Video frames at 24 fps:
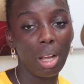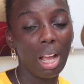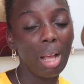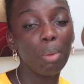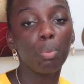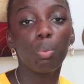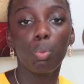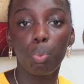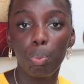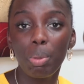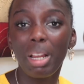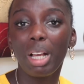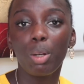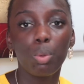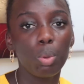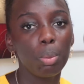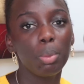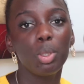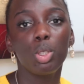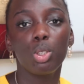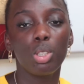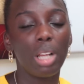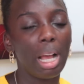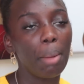I'm black
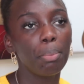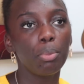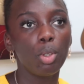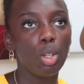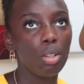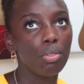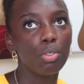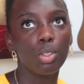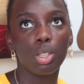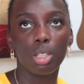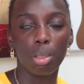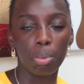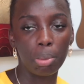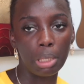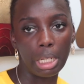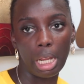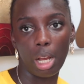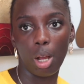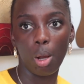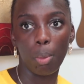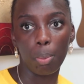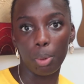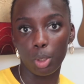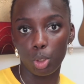women, I'm not even gonna be
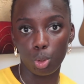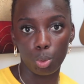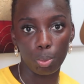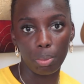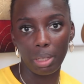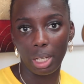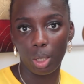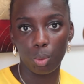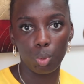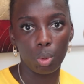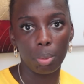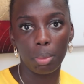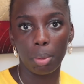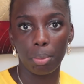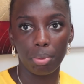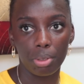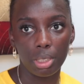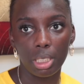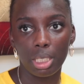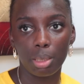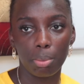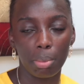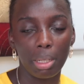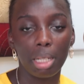like, oh, but do black women
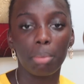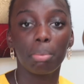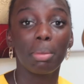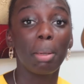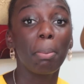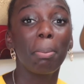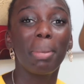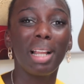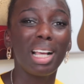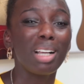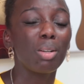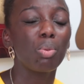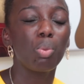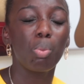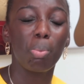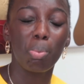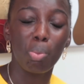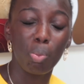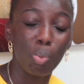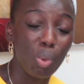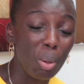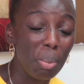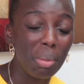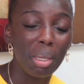protect black men? Black
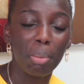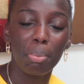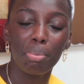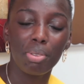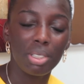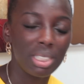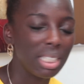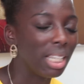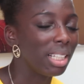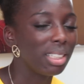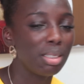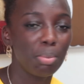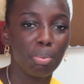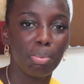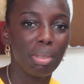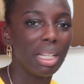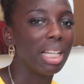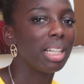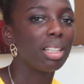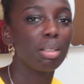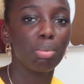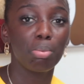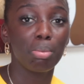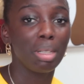women protect
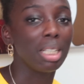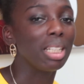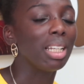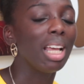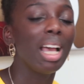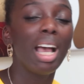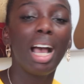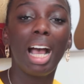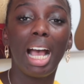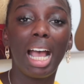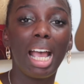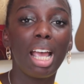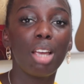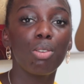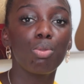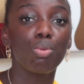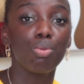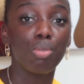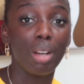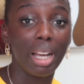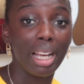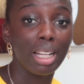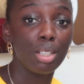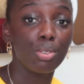black men. I
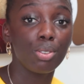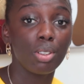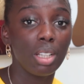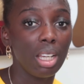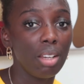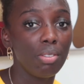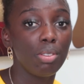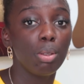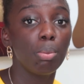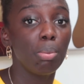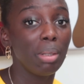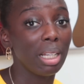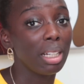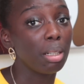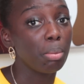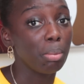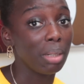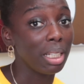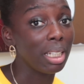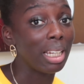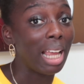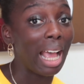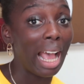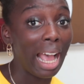ride for every black
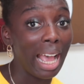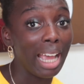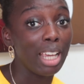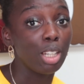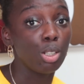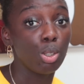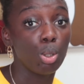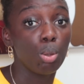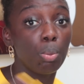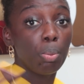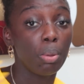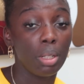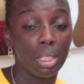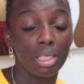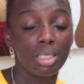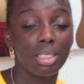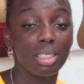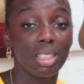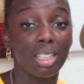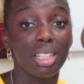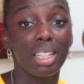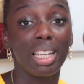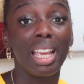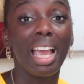man I know
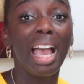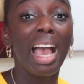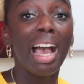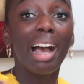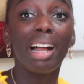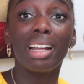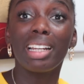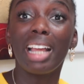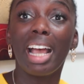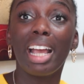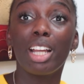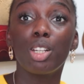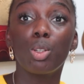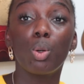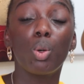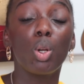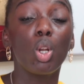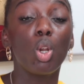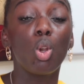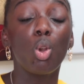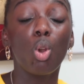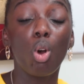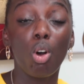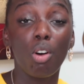personally, and I know
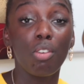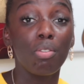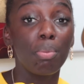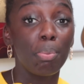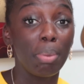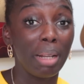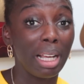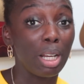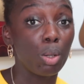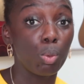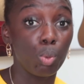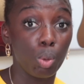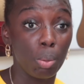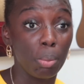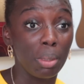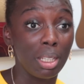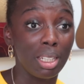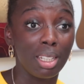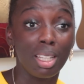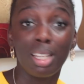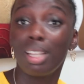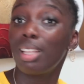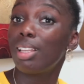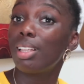a lot of black
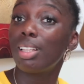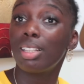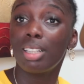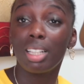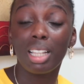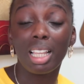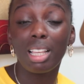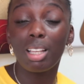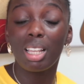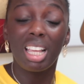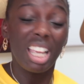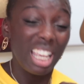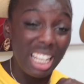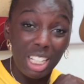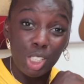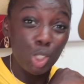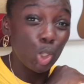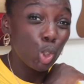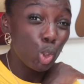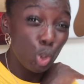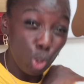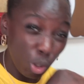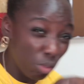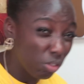women
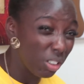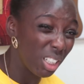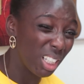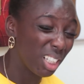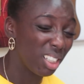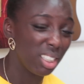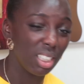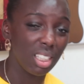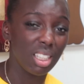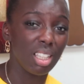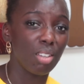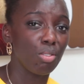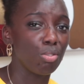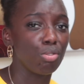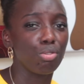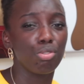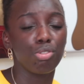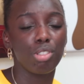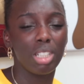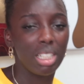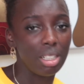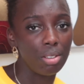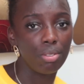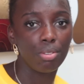historically that've
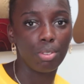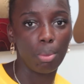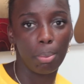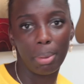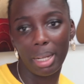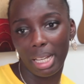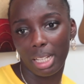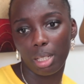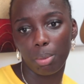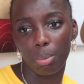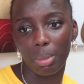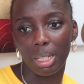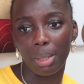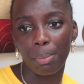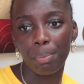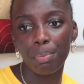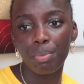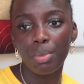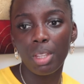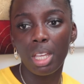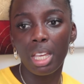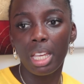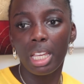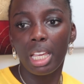ridden for black men.
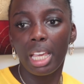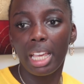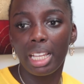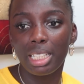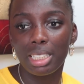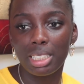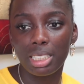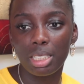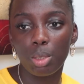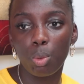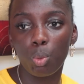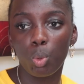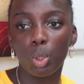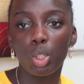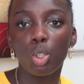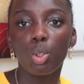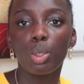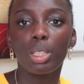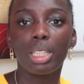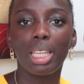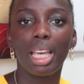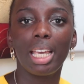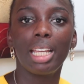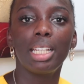It's we're
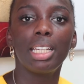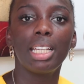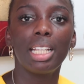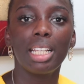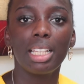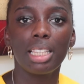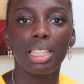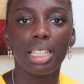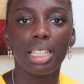not getting it.